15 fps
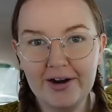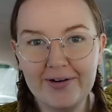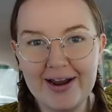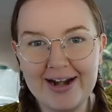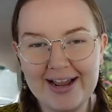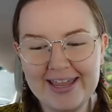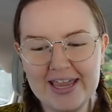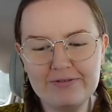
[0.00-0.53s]
All
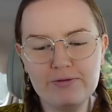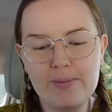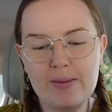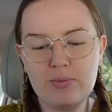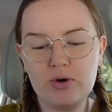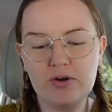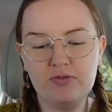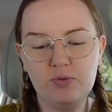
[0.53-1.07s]
right, I can't
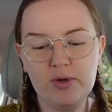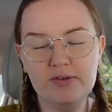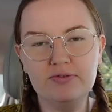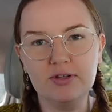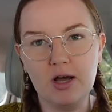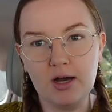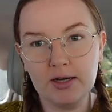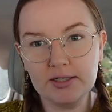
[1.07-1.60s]
remember if we have
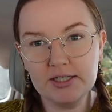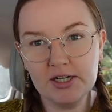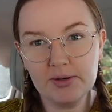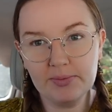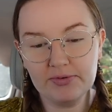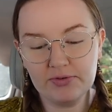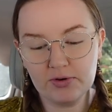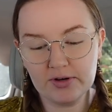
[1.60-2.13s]
vlogged here
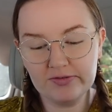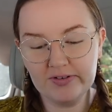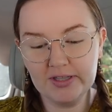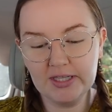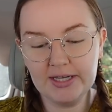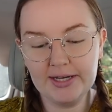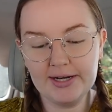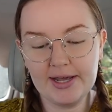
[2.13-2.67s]
before,
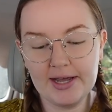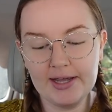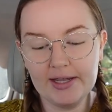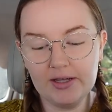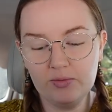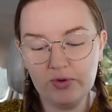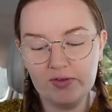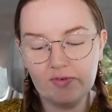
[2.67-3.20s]
Finley and
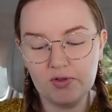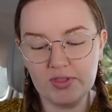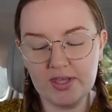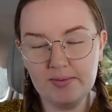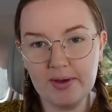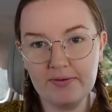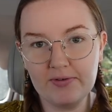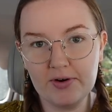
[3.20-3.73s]
I. We've only
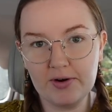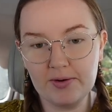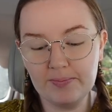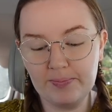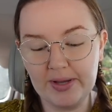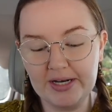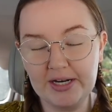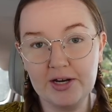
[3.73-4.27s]
ever
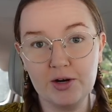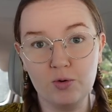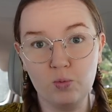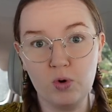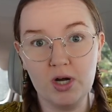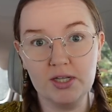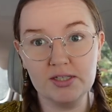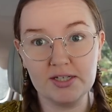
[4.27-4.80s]
been here
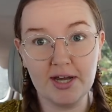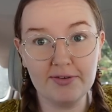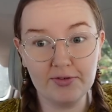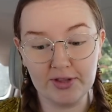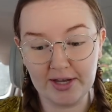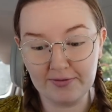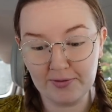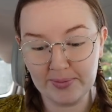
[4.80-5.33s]
once. I've
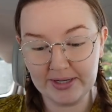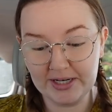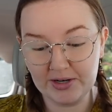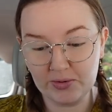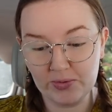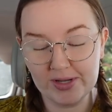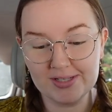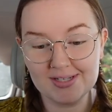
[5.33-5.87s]
only ever been
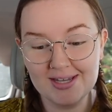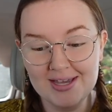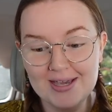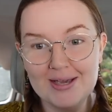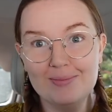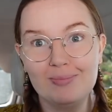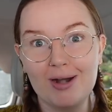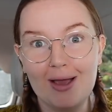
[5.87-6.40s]
here once.
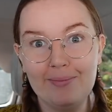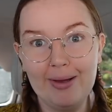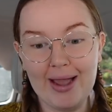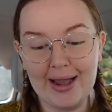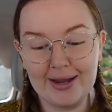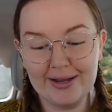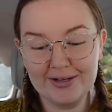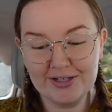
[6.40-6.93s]
But I'm
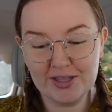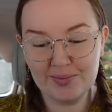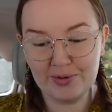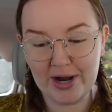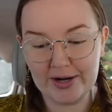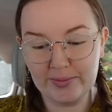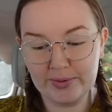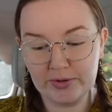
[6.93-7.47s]
back to the
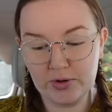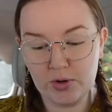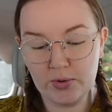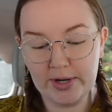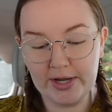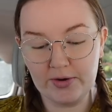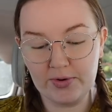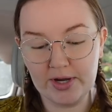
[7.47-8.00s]
Brattleboro
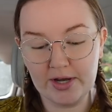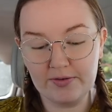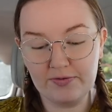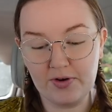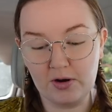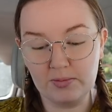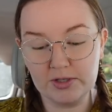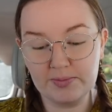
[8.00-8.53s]
area
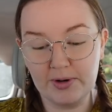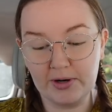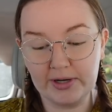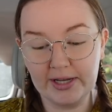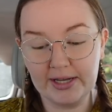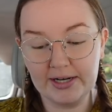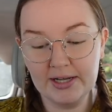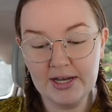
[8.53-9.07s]
farmer's
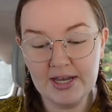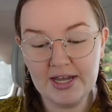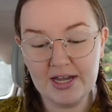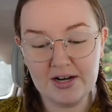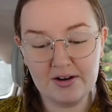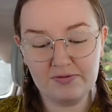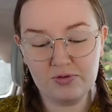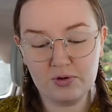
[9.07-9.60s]
market.
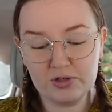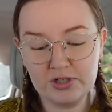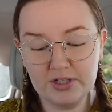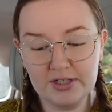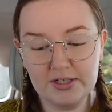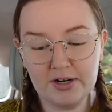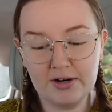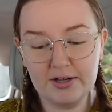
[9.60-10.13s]
And
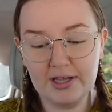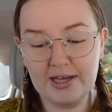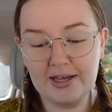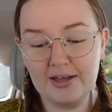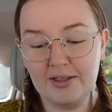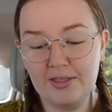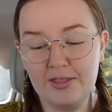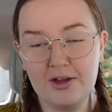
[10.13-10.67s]
unfortunately,
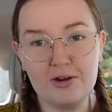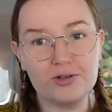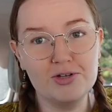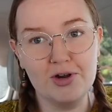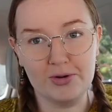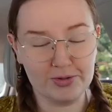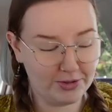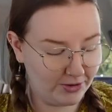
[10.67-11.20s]
darling, there's
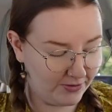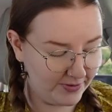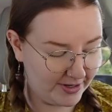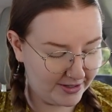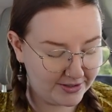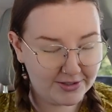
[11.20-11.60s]
no service.